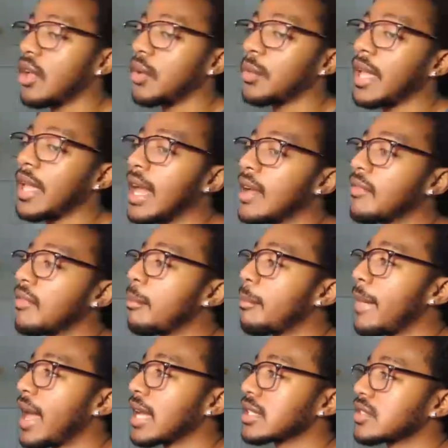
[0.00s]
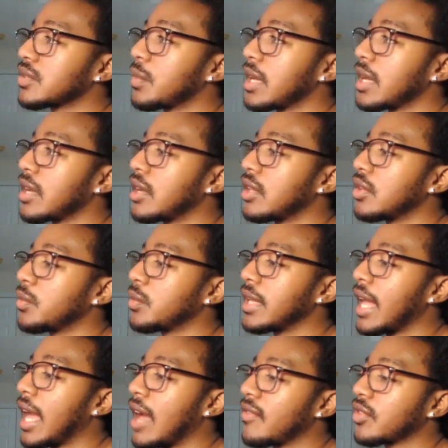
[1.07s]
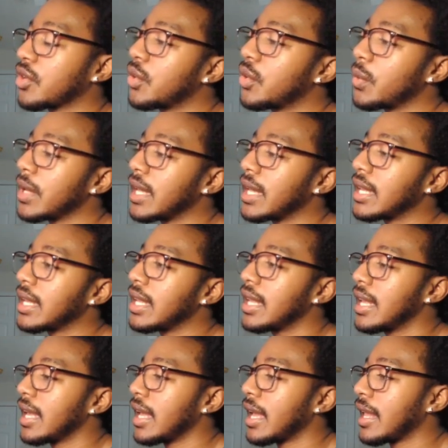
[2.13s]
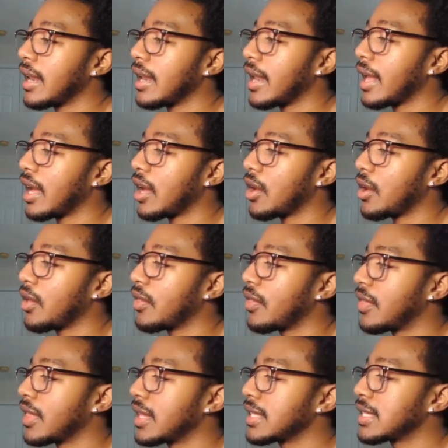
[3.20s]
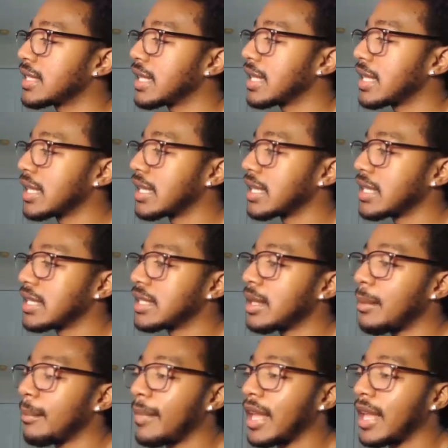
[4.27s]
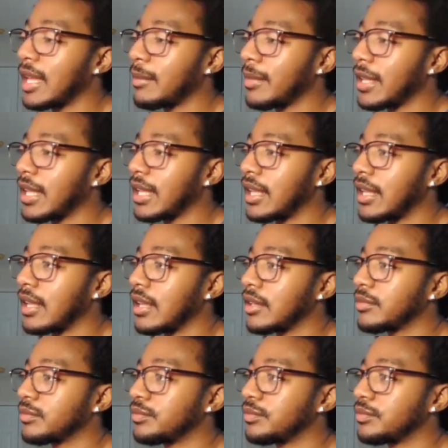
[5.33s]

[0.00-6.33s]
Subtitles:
We have Maxwell, we have Quinn, and now this is baby.